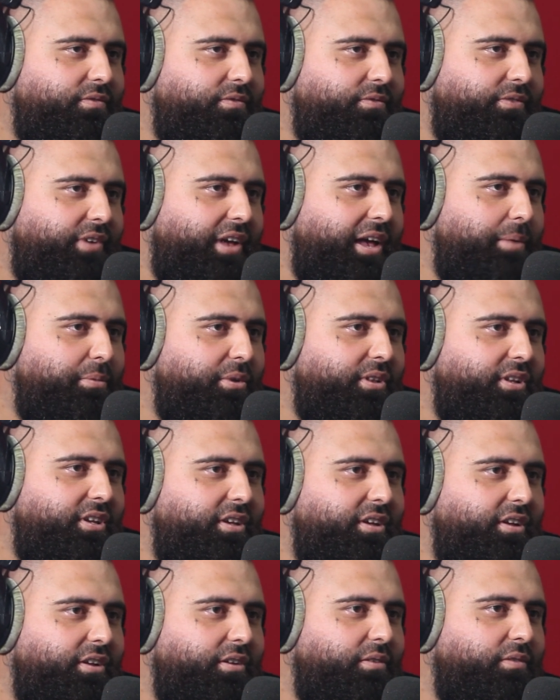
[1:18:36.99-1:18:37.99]

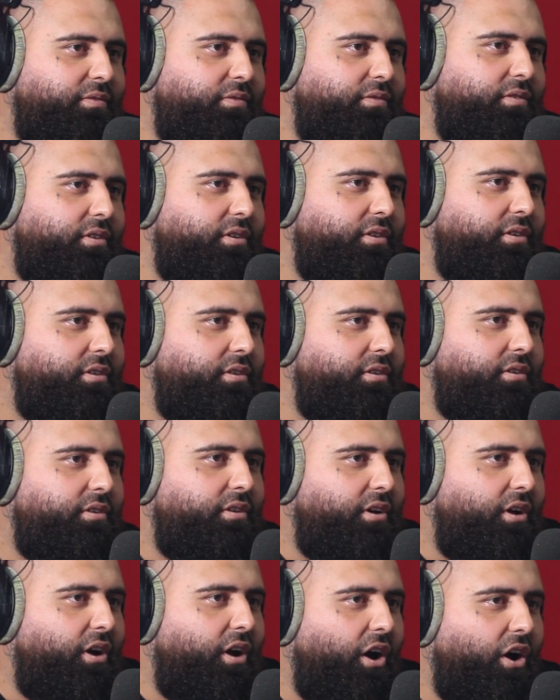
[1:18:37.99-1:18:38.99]
family and
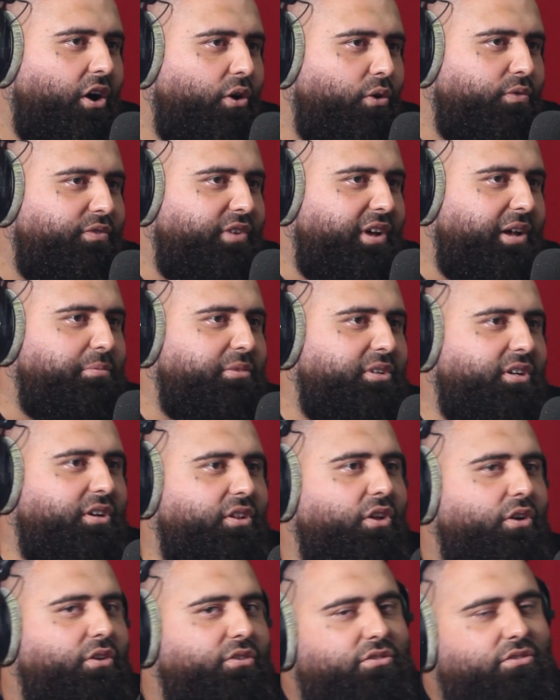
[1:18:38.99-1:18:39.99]
I hold family
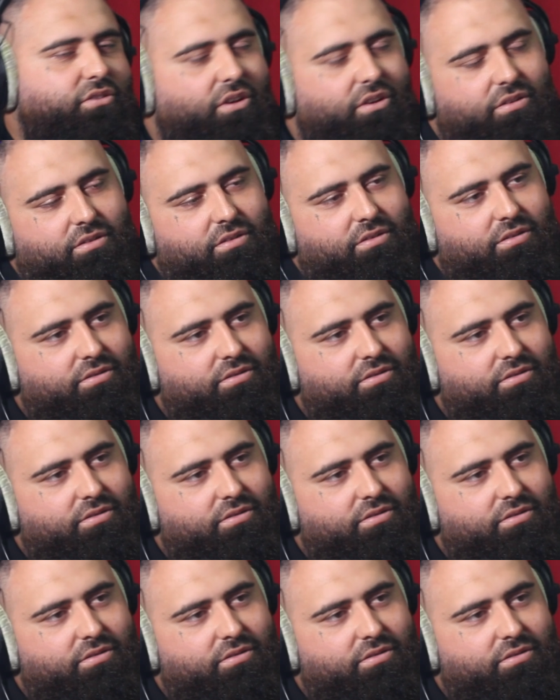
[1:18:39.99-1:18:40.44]
close. So